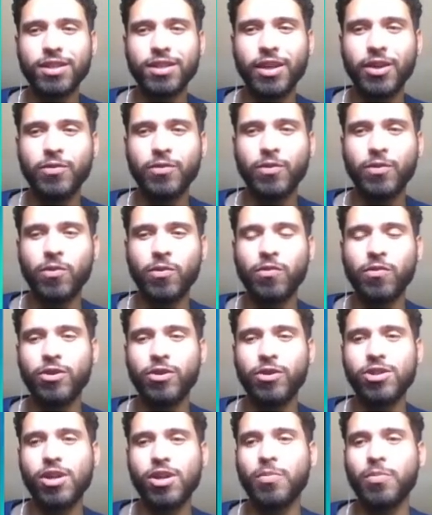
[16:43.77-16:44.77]
or
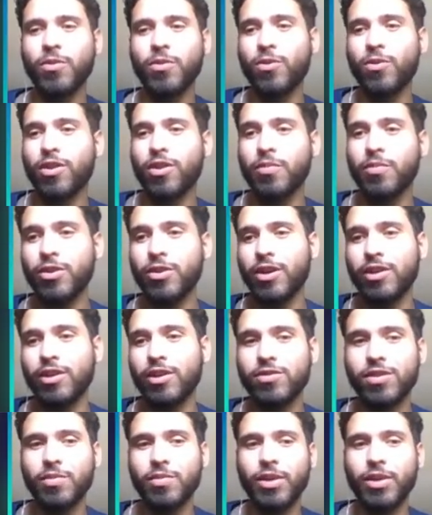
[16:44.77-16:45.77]
Photoshop, or communicate
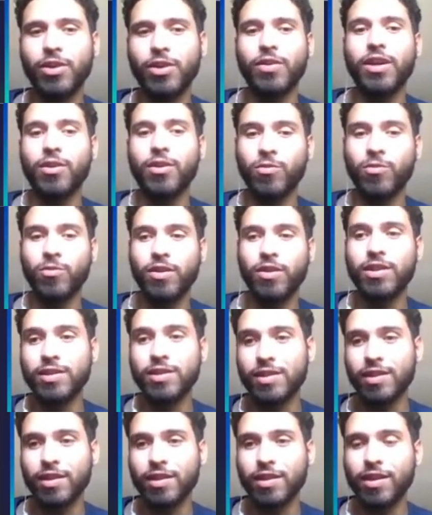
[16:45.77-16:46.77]
to somebody, okay, I want
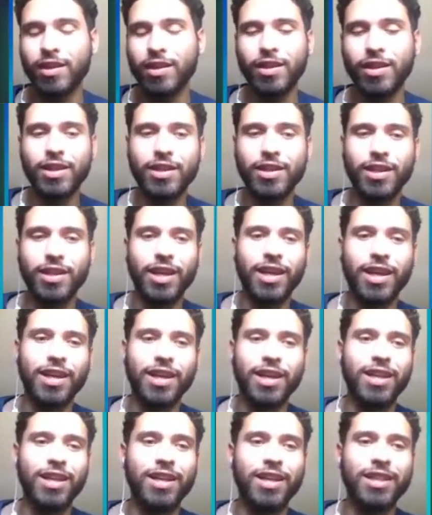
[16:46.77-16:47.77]
this
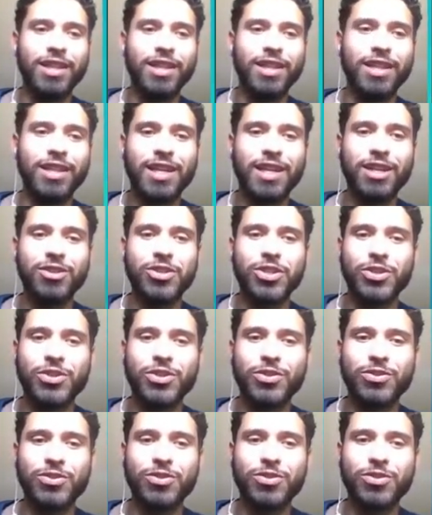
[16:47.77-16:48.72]
lady's hand to